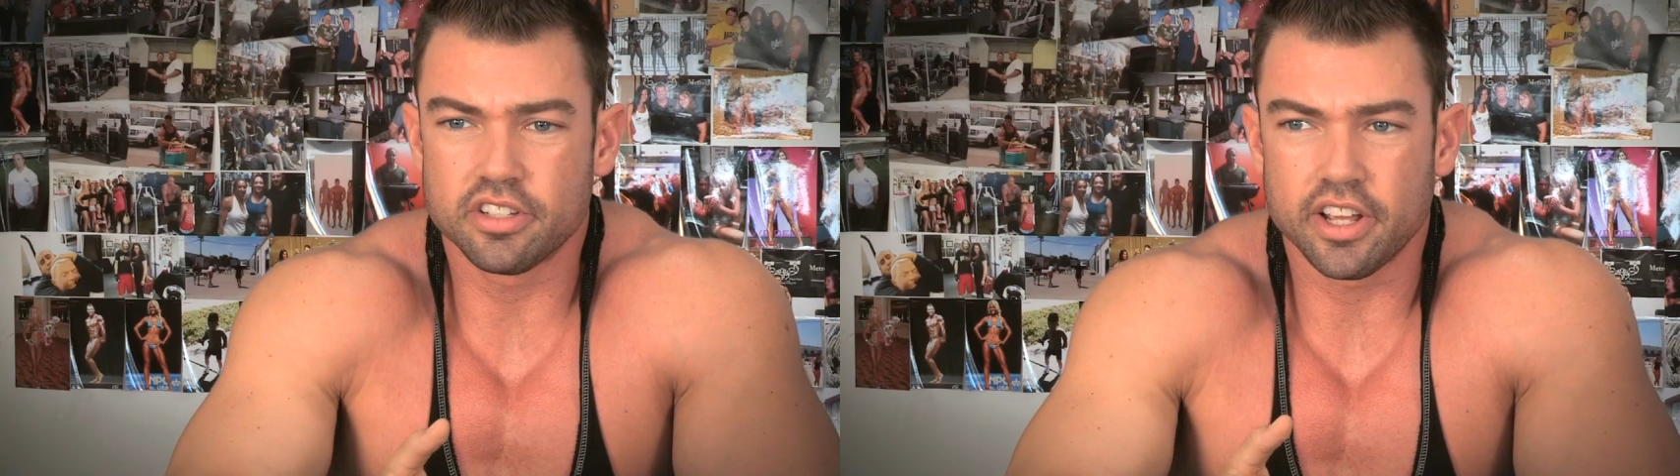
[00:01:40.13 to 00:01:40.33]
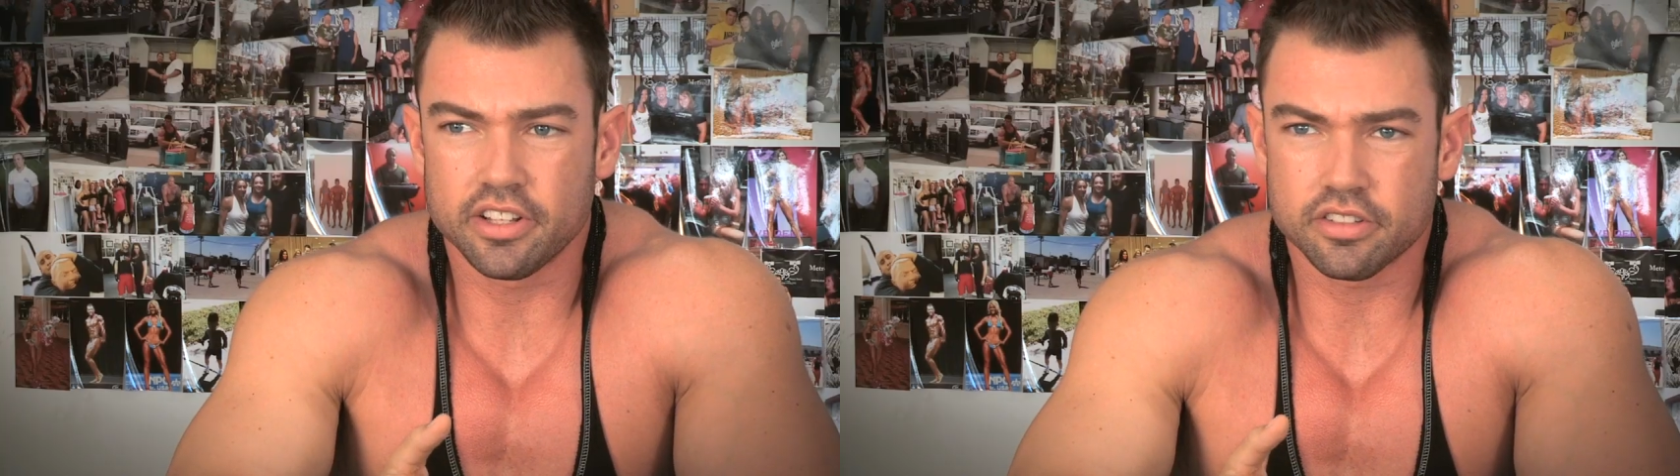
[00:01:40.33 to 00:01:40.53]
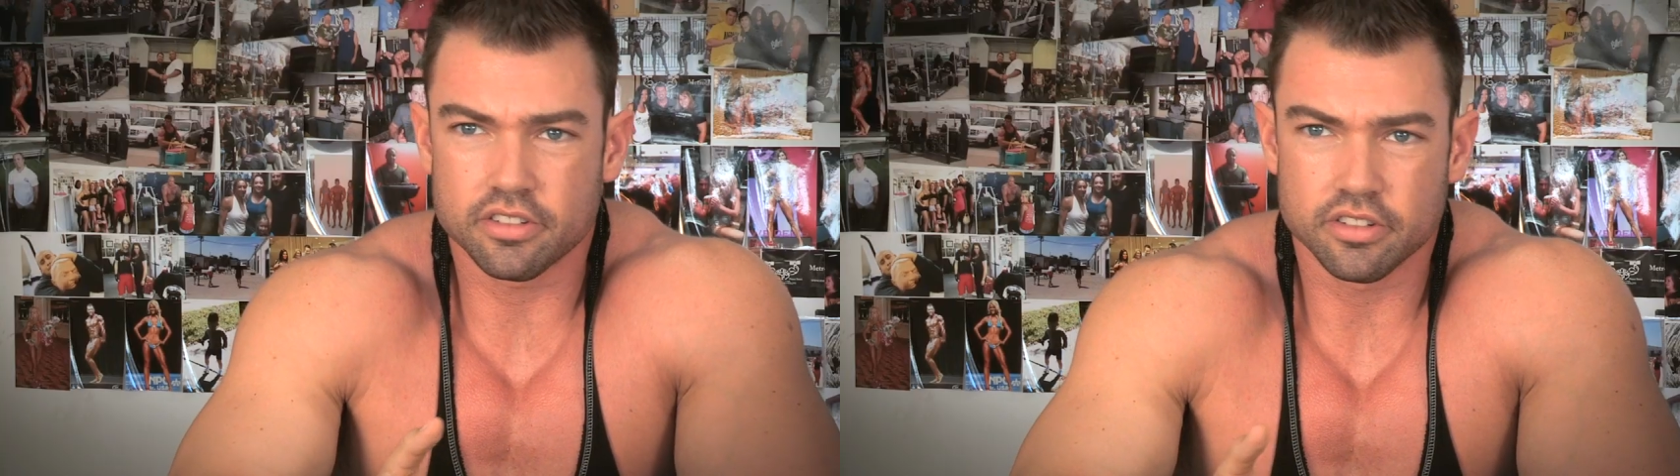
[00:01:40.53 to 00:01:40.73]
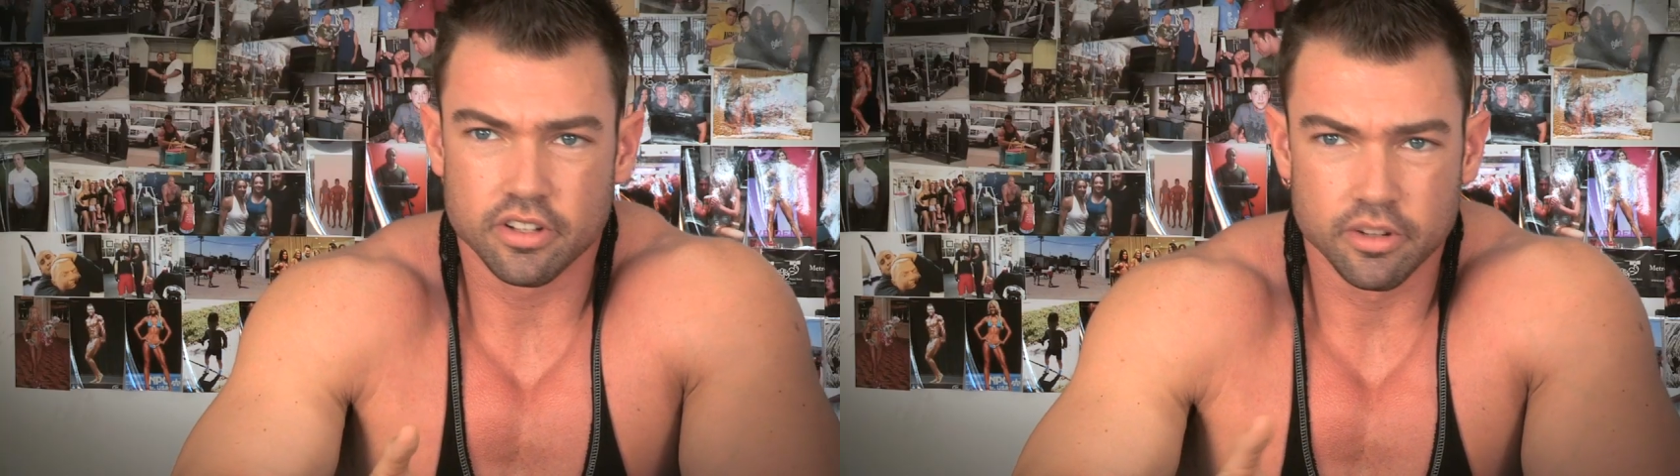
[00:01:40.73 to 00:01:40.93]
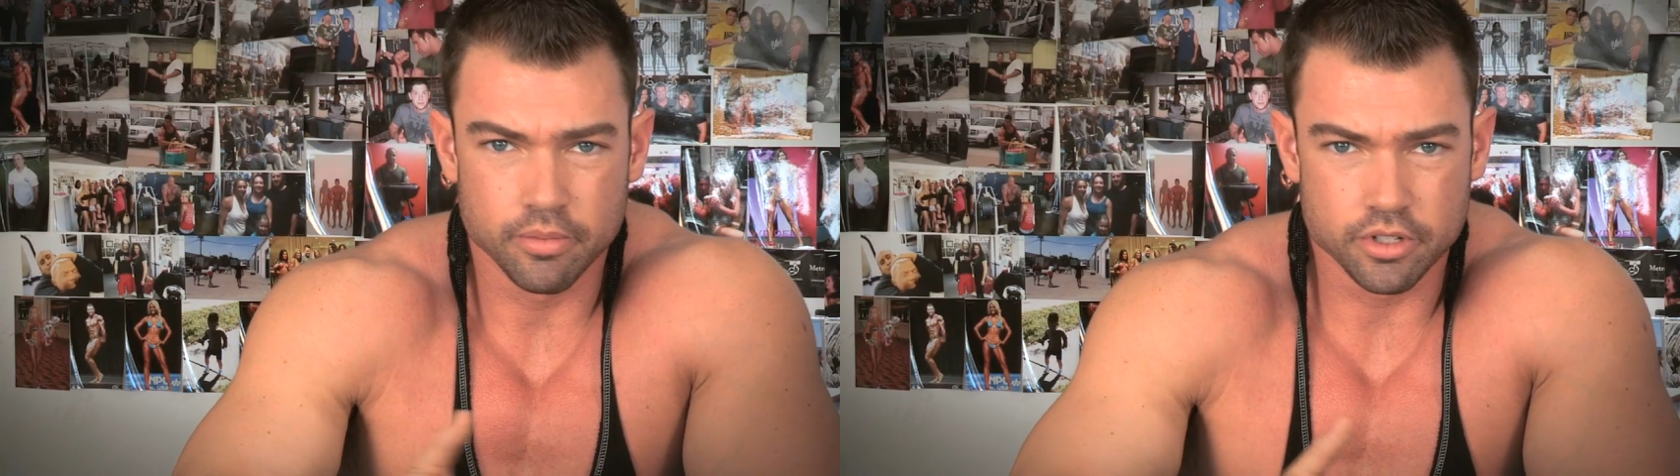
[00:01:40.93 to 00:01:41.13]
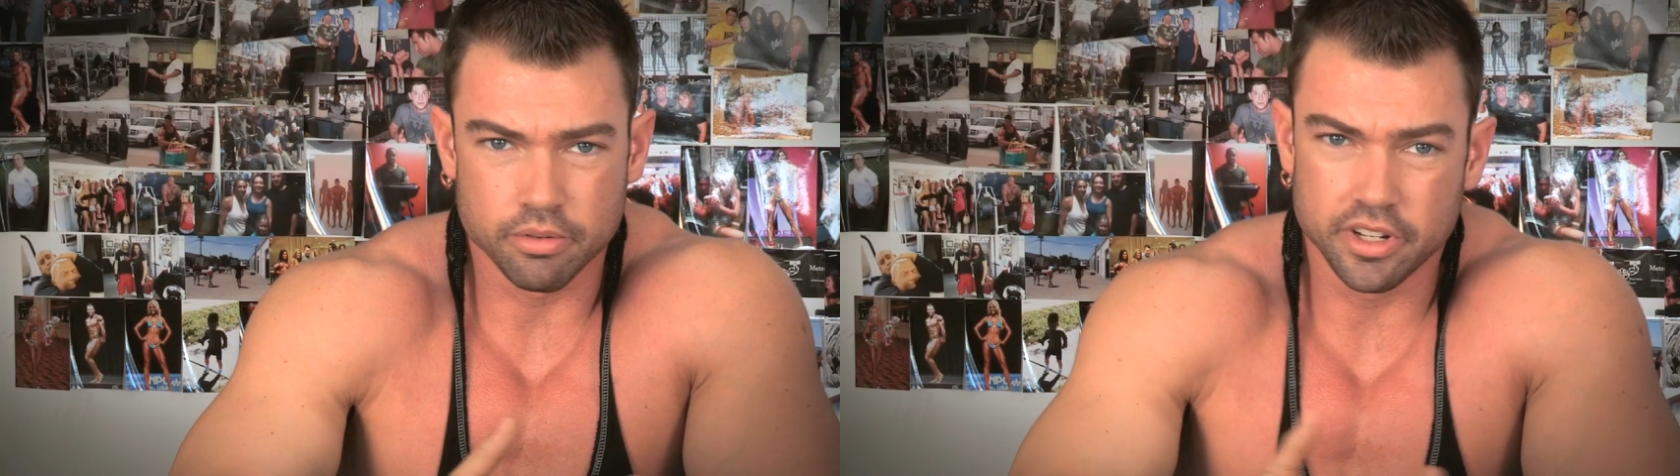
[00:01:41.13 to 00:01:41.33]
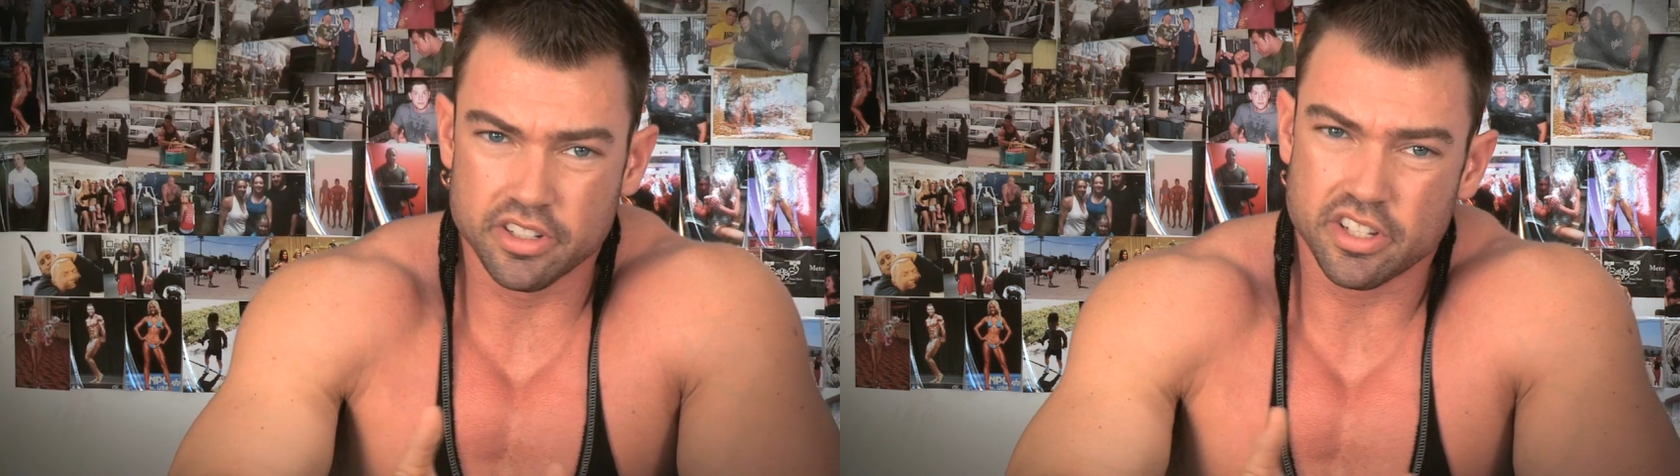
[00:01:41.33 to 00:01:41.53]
sets between